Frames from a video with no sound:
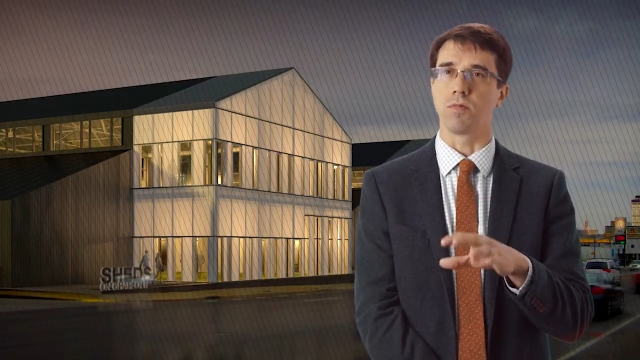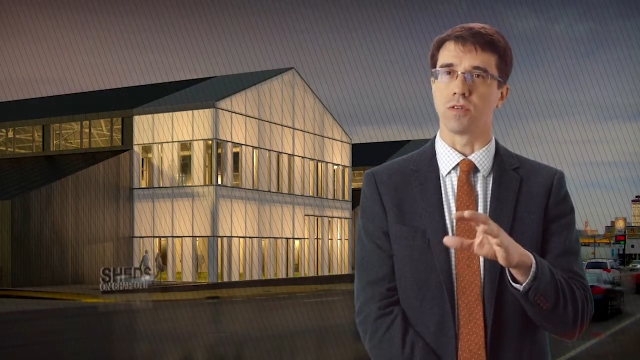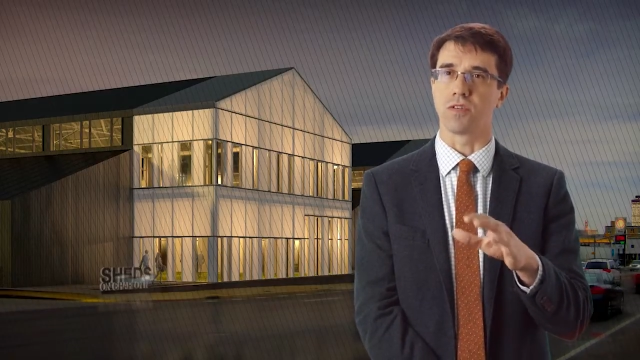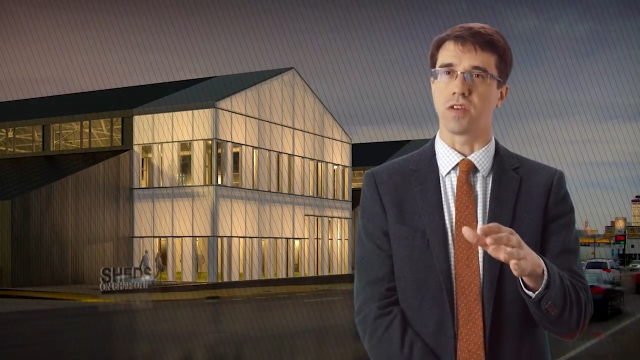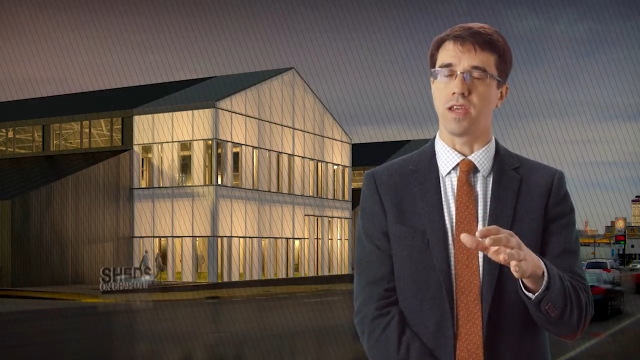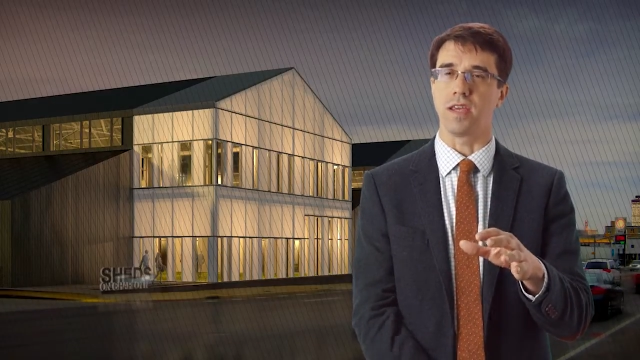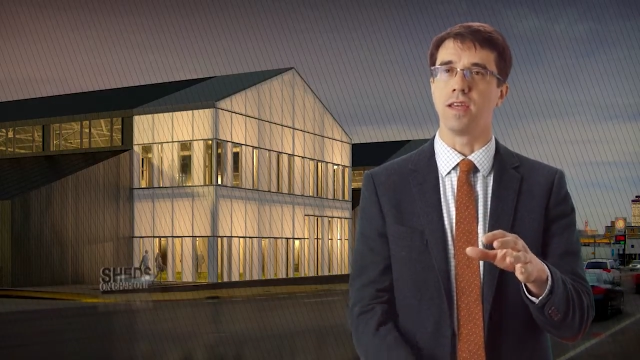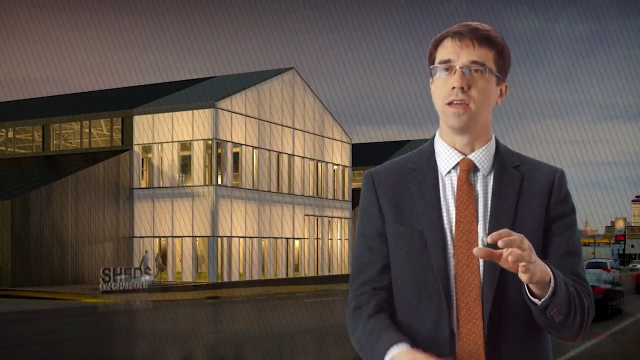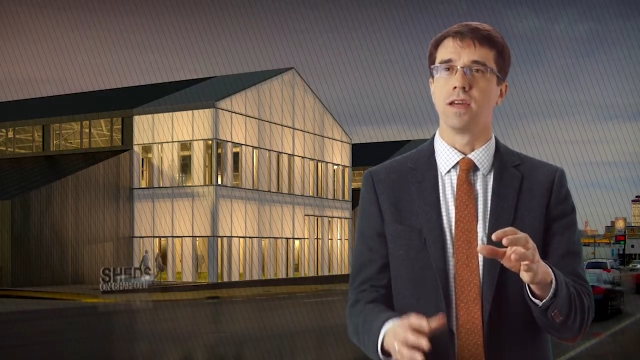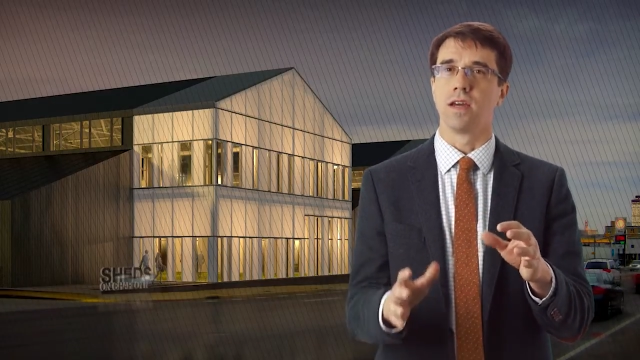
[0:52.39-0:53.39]
You'll see,
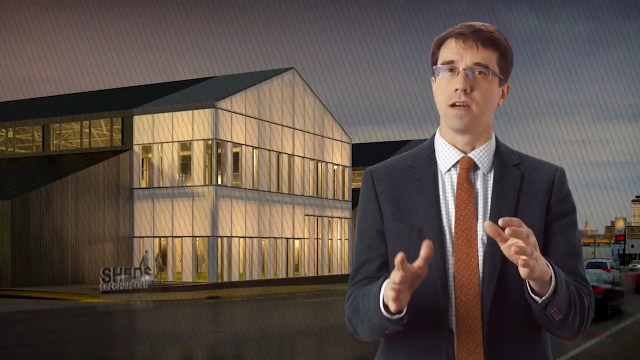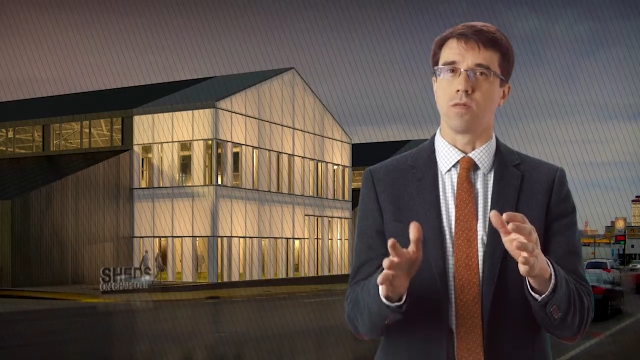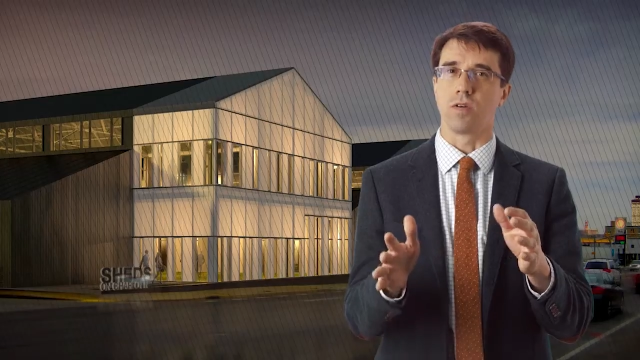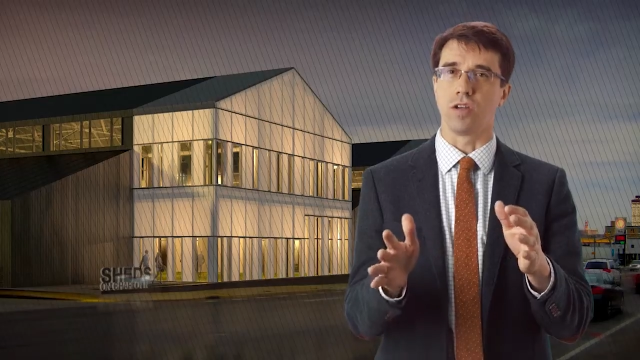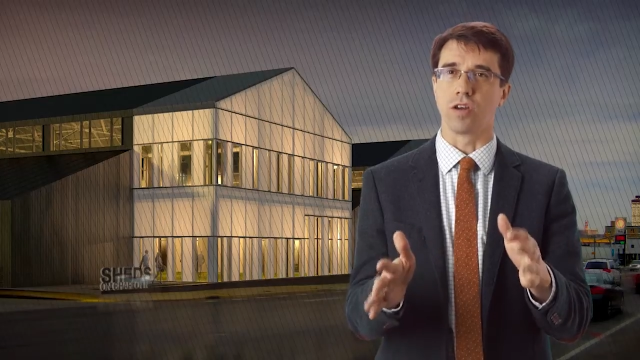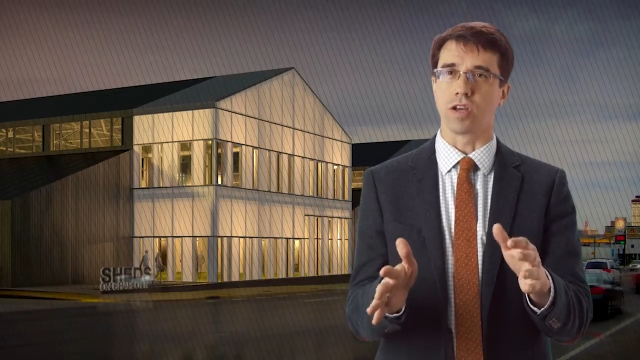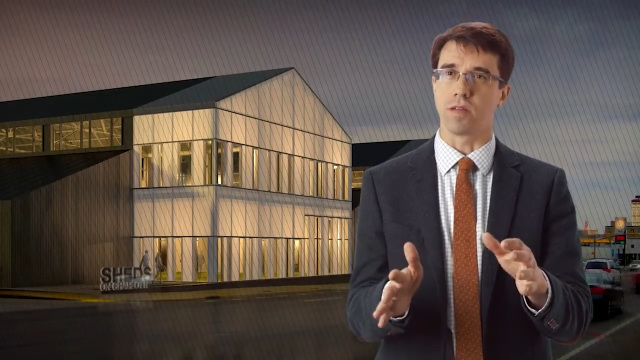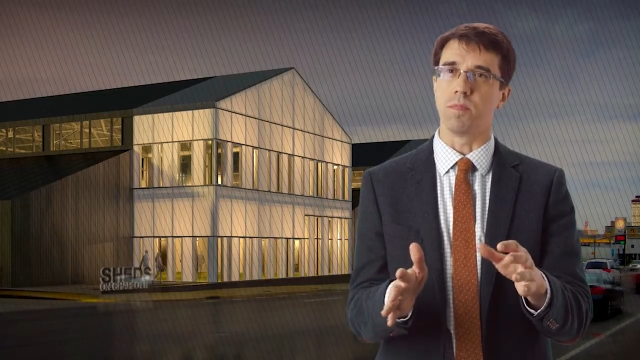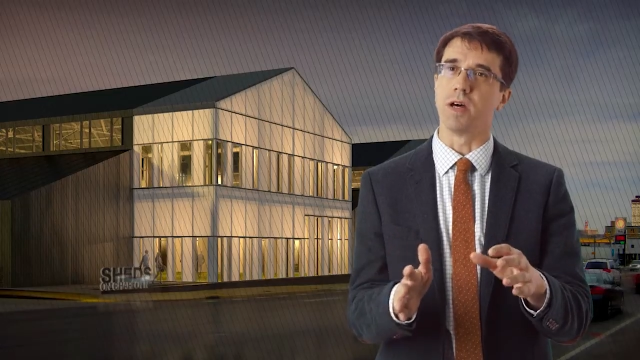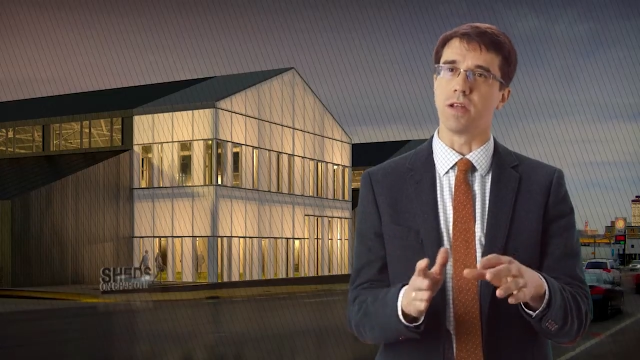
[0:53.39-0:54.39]
when you look
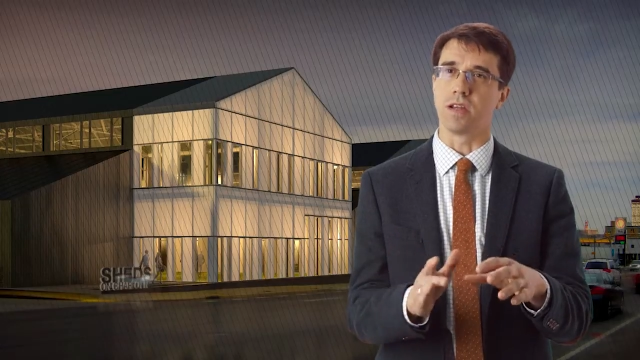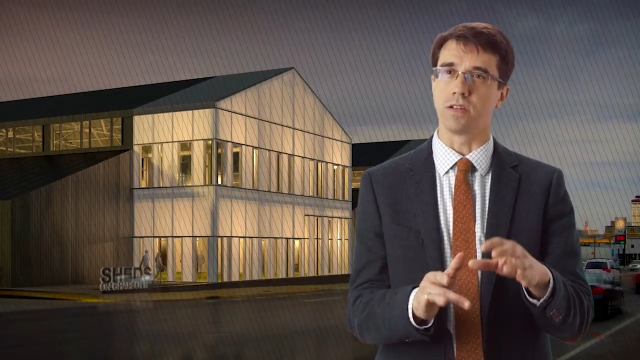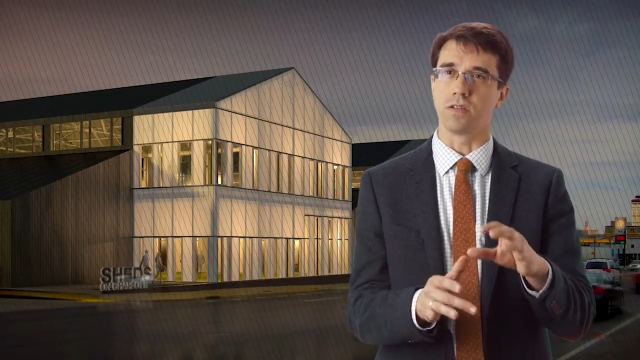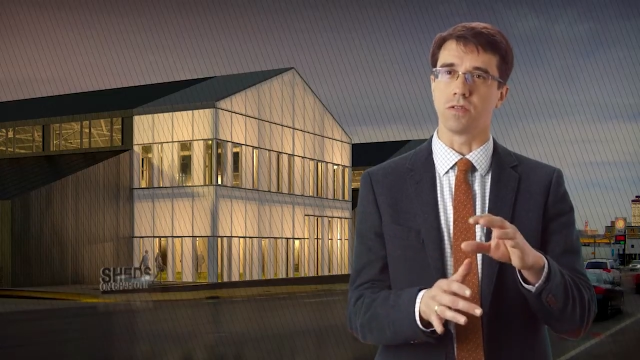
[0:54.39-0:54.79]
at the buildings,